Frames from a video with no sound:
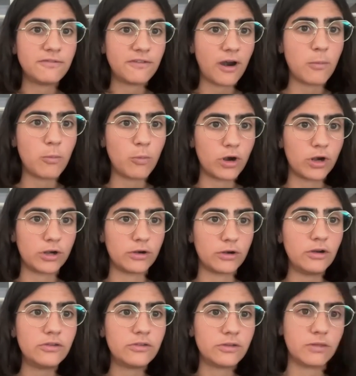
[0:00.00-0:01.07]
farm
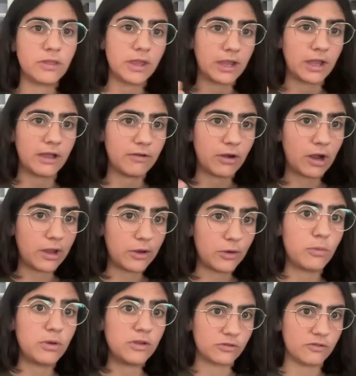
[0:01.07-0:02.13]
workers, they have a
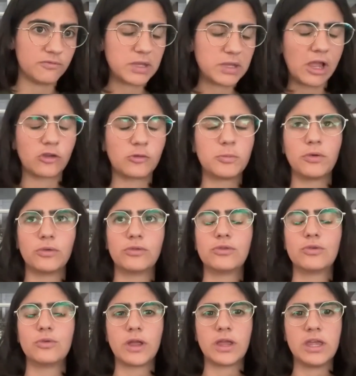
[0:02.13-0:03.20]
higher risk of being
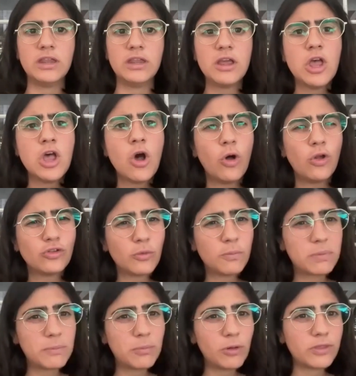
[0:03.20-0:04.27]
exposed to the heat.
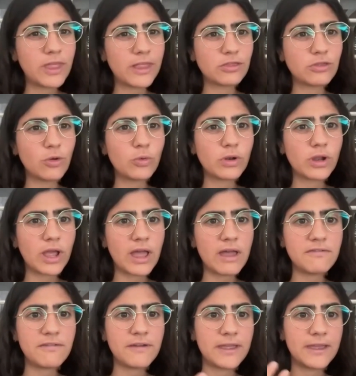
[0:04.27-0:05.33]
Also, people that don't have